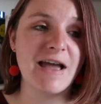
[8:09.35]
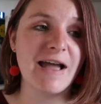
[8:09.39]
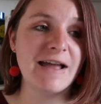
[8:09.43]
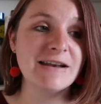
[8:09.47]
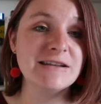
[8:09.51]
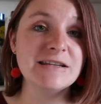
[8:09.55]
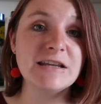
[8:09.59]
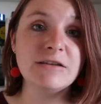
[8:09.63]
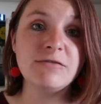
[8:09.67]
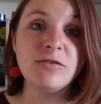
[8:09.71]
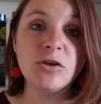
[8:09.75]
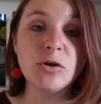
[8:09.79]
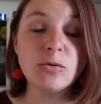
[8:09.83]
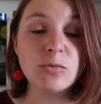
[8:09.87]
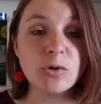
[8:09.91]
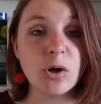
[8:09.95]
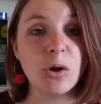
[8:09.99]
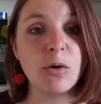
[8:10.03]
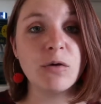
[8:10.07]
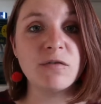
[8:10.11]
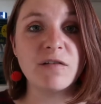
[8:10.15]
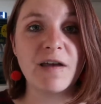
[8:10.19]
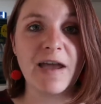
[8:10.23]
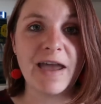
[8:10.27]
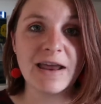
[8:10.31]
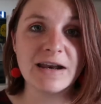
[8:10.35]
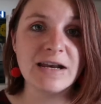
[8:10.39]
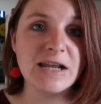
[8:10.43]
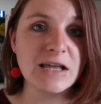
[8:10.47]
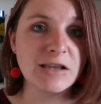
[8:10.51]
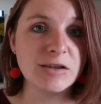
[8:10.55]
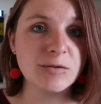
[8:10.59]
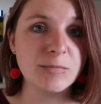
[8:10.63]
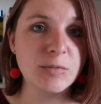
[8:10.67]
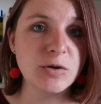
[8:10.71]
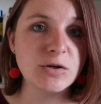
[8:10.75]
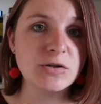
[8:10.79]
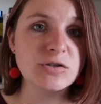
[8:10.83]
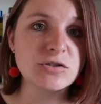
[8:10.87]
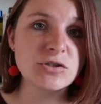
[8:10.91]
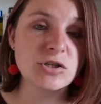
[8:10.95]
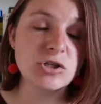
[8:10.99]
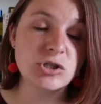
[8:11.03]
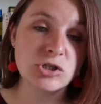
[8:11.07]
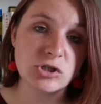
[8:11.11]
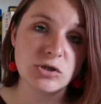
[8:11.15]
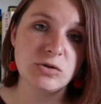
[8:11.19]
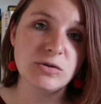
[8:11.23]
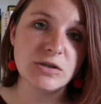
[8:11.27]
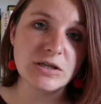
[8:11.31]
And if you know of any other books
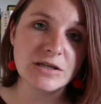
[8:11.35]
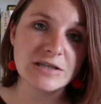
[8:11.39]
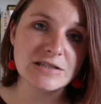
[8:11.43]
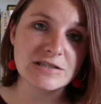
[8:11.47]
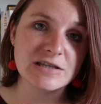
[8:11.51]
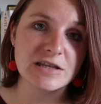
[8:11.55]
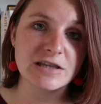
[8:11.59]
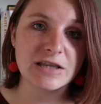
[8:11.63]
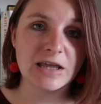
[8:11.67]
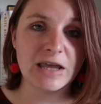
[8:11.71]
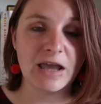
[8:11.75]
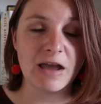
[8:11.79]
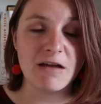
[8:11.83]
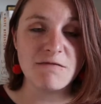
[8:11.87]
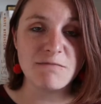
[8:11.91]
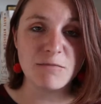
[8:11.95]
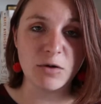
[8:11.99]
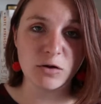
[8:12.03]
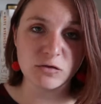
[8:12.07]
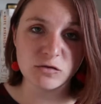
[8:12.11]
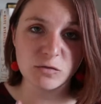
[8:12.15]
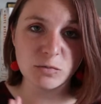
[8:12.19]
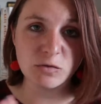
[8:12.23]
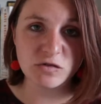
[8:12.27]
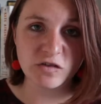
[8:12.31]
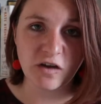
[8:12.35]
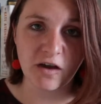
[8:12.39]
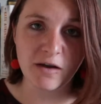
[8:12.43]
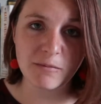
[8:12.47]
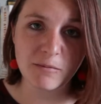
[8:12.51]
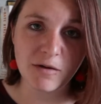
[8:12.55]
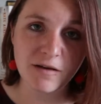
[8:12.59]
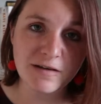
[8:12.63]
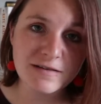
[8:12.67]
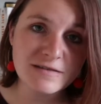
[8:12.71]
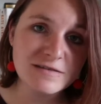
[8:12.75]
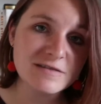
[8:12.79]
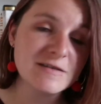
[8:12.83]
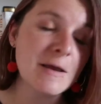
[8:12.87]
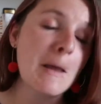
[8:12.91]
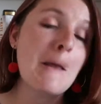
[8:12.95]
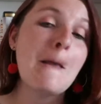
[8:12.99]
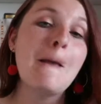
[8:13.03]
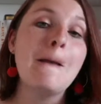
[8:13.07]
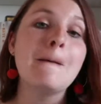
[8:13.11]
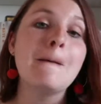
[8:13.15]
that do this and they have multiple timelines,